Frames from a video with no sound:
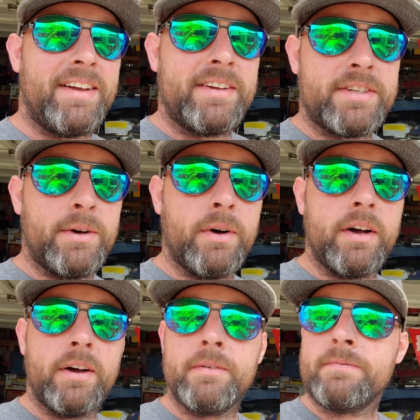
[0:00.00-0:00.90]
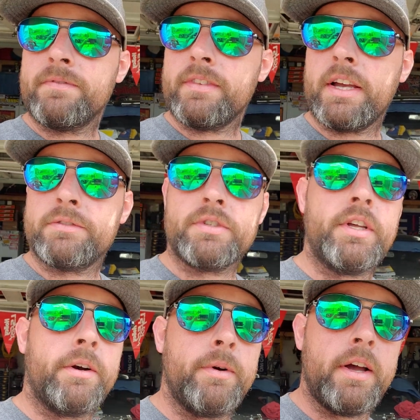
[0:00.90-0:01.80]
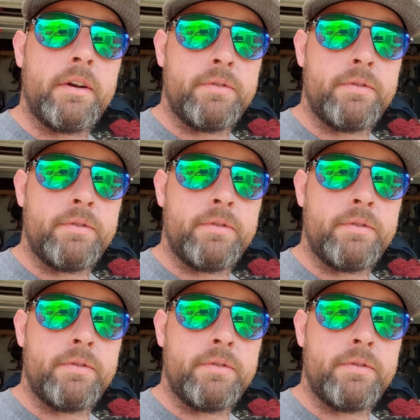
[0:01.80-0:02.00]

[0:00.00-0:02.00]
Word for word: So uh, thanks for sticking around.